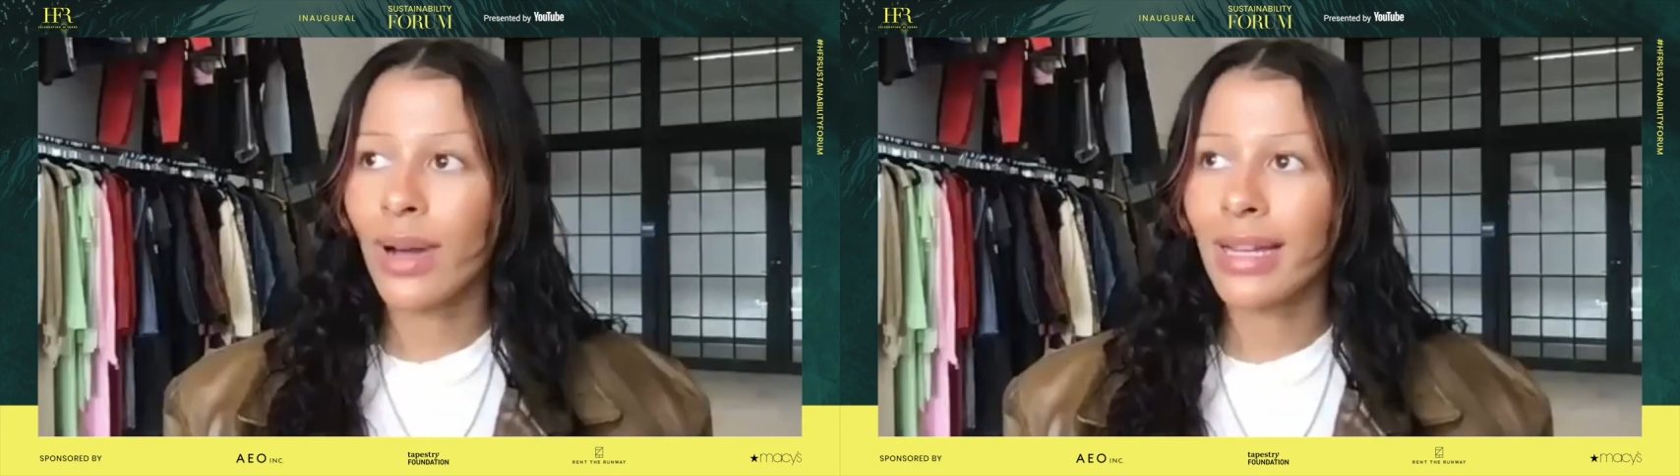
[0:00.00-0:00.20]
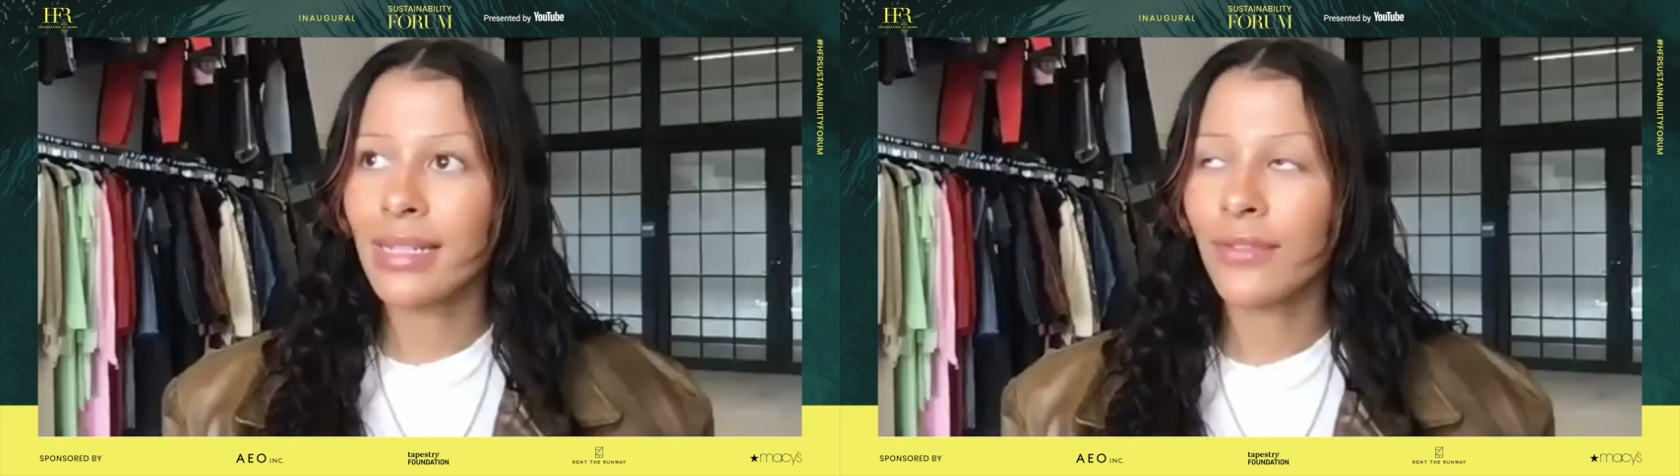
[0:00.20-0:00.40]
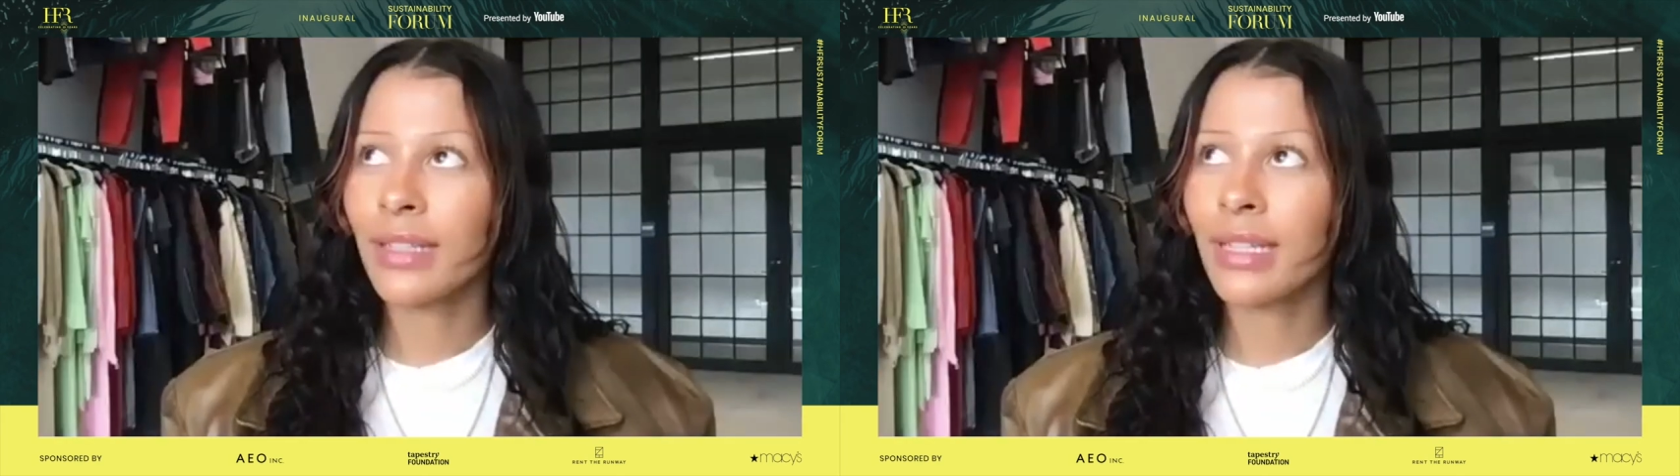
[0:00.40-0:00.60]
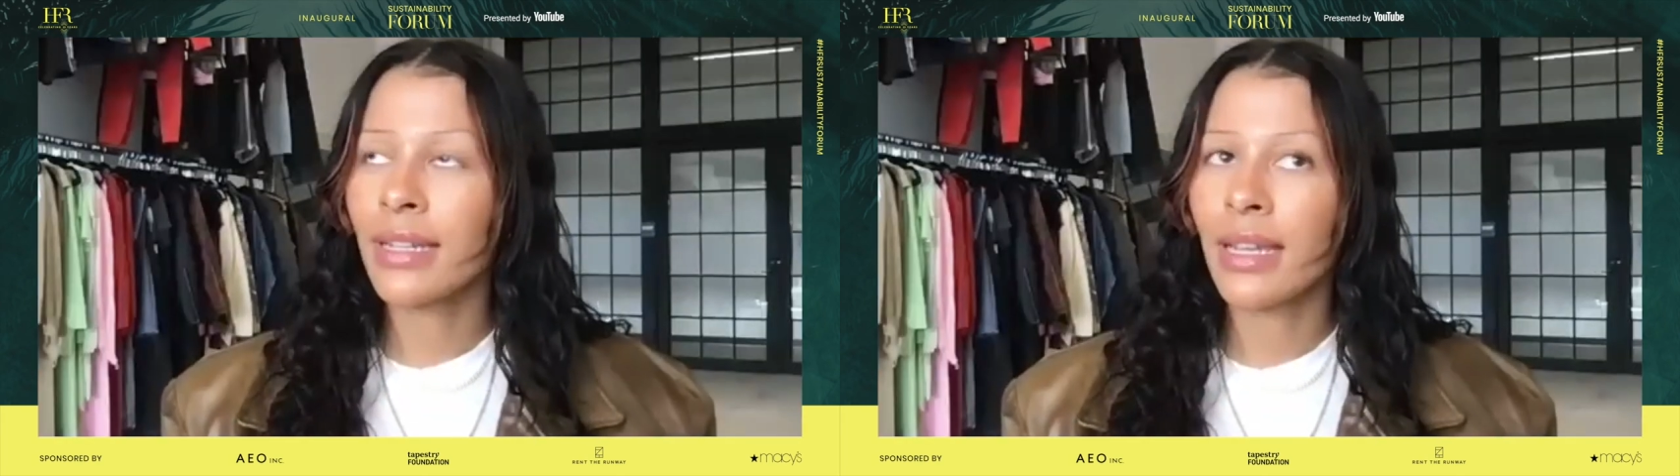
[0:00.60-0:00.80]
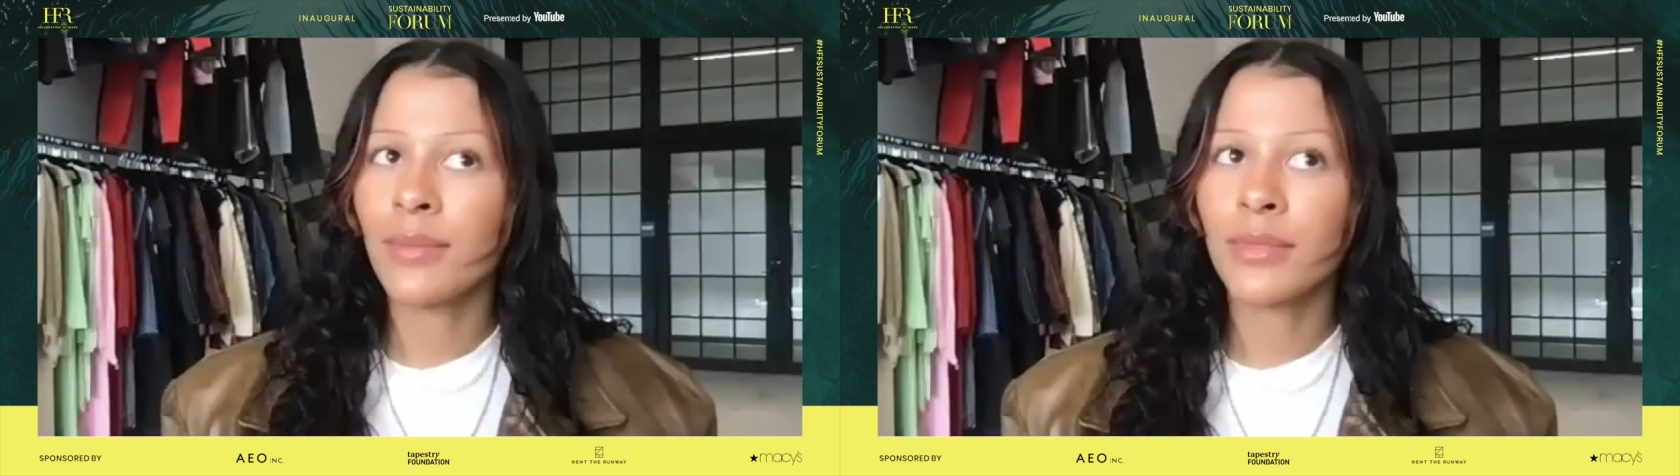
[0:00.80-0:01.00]
so I definitely
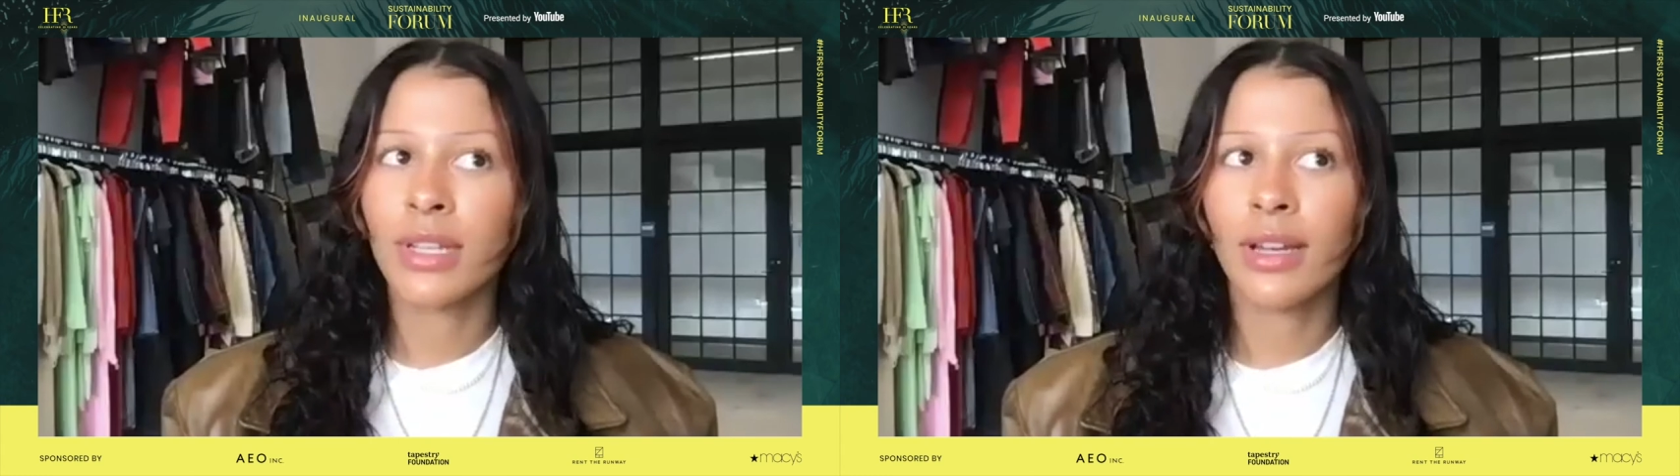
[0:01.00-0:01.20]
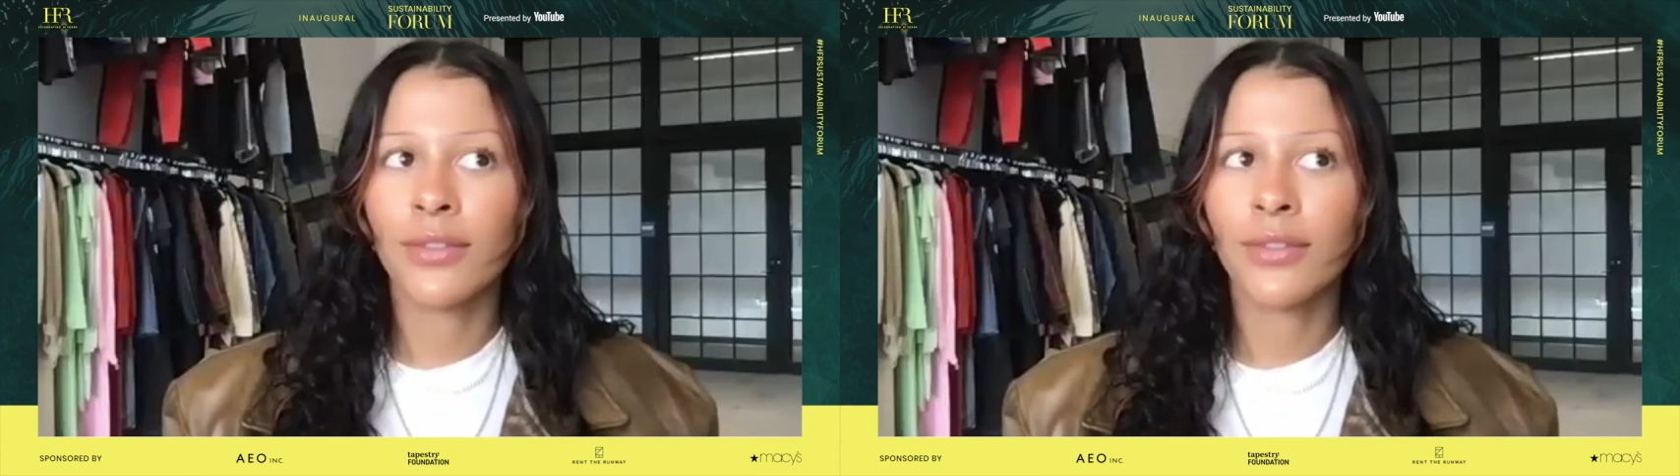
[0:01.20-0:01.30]
named